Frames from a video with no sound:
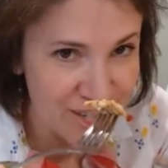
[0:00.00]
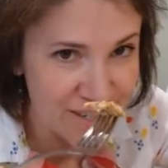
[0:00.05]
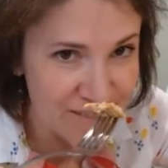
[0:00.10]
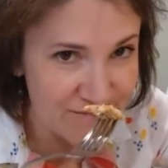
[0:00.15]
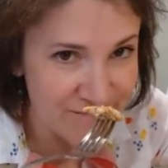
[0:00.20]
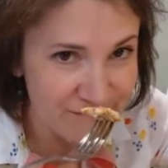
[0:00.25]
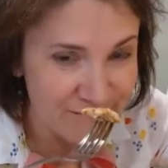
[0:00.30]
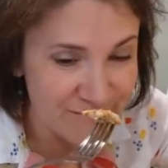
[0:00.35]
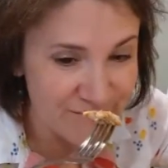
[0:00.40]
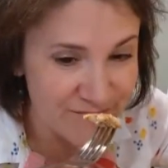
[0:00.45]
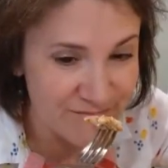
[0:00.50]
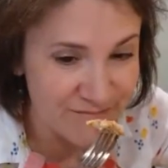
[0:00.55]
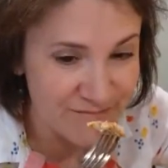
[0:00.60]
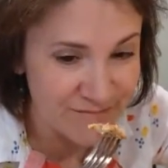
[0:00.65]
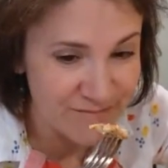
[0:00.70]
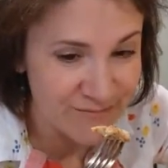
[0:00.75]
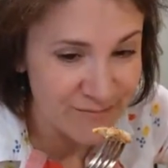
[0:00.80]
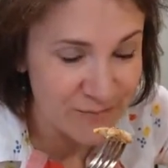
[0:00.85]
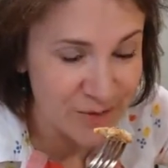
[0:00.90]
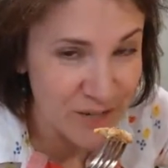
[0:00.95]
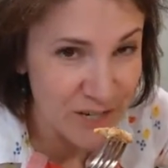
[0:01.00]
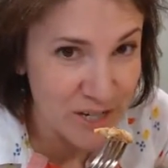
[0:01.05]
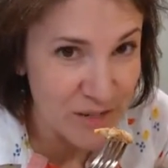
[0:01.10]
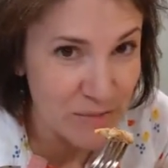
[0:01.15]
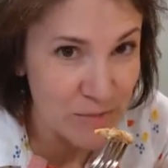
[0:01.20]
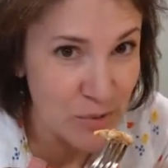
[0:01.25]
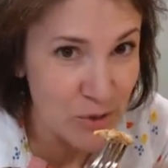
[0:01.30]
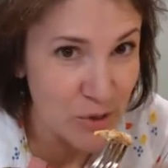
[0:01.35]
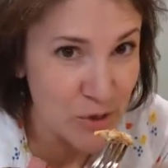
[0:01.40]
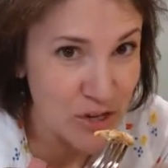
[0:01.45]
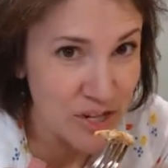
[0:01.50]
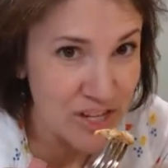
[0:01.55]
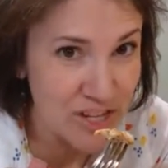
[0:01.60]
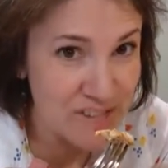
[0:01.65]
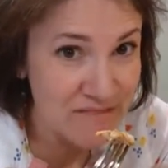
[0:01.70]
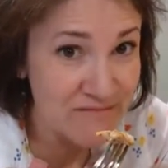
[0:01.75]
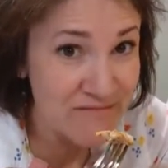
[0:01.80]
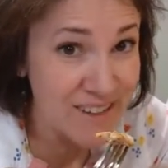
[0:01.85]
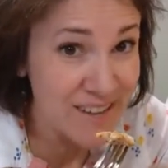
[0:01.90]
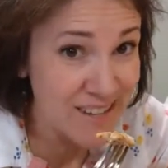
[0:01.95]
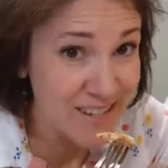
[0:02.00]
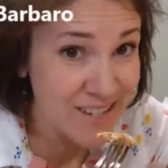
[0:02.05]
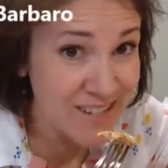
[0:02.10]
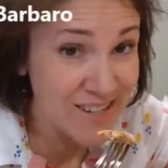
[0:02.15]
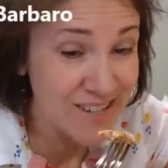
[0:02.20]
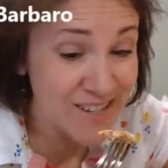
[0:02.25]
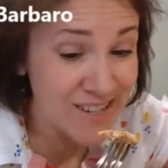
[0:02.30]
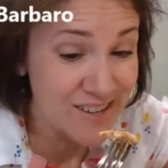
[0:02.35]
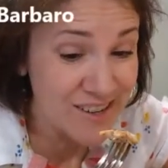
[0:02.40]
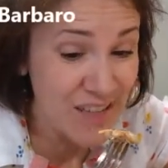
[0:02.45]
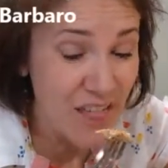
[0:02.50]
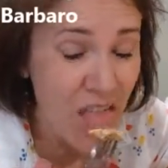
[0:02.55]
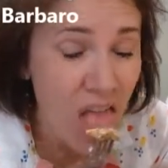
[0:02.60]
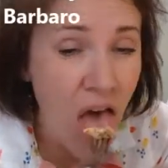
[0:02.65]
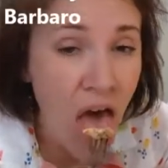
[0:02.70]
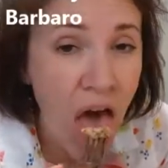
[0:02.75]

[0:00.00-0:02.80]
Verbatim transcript: it. We didn't burn it, that's good.